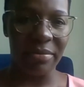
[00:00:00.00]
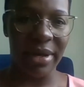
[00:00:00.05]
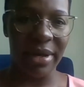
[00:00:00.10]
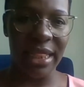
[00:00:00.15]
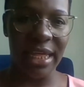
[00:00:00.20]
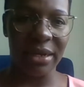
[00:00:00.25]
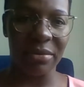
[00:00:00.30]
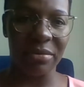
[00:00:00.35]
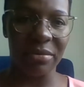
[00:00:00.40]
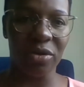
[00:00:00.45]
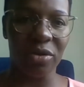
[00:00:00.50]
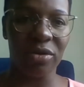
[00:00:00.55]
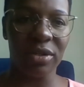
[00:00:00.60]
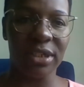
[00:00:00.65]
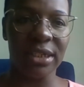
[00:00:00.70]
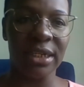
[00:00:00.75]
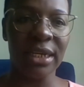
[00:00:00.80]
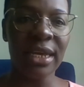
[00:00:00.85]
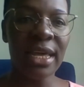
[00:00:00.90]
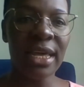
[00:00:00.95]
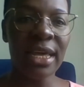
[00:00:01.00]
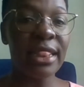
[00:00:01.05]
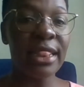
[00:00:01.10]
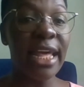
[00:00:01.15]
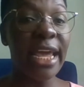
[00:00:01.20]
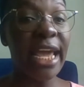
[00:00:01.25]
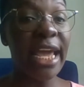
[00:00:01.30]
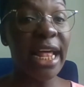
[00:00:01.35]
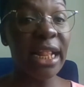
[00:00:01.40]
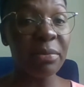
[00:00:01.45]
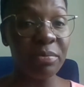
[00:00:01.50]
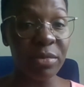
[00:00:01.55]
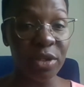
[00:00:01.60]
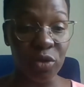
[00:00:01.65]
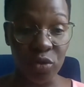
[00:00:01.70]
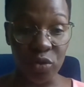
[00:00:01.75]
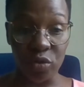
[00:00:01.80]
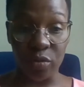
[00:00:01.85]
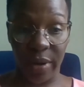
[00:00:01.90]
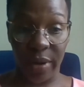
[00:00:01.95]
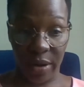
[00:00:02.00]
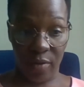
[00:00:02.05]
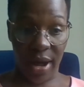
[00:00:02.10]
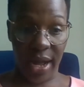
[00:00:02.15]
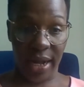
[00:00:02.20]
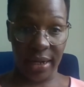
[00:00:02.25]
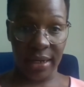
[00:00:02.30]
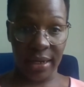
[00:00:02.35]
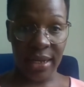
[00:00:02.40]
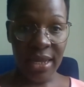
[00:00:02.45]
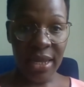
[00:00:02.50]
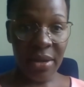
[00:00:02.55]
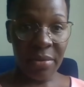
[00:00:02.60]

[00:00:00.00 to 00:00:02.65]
but then because they help me to do my work.